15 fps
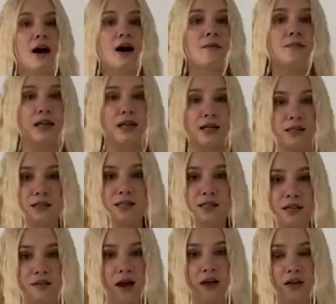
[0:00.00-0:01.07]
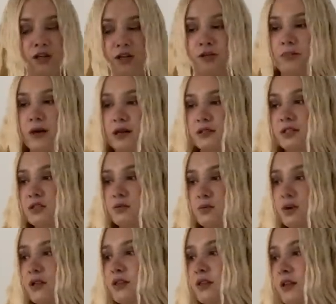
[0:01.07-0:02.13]
a minute since I've had a cute belt that's
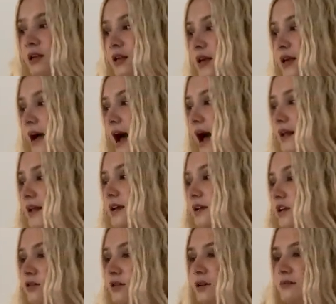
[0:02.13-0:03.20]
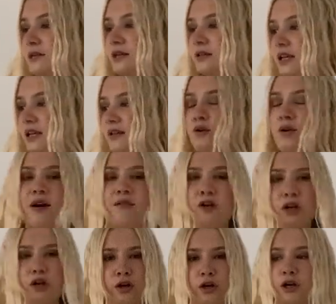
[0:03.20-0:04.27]
worth adding. You know what I mean? Like if you don't have
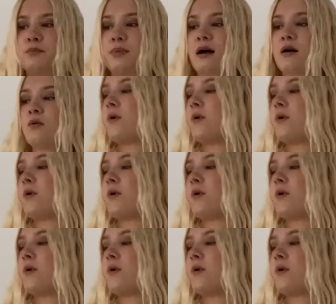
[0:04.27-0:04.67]
a good belt,